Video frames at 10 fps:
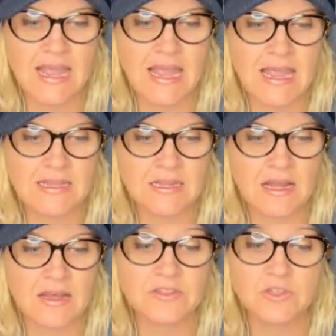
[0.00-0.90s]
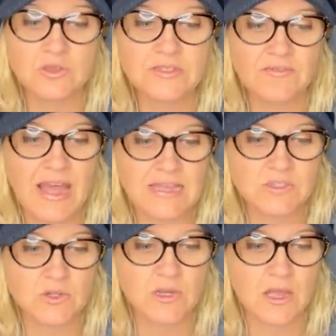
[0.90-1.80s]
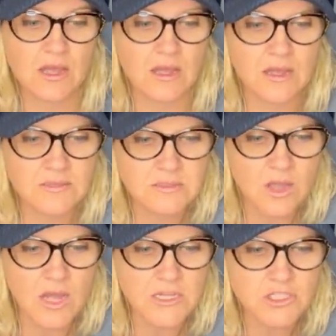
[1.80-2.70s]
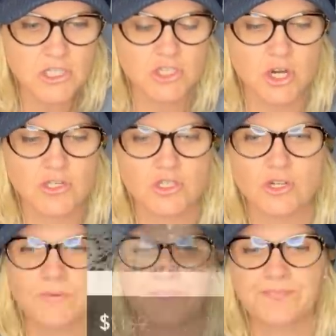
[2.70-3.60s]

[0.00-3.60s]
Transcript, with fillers: a uh, the Dukes of Hazzard uh, Dodge Charger.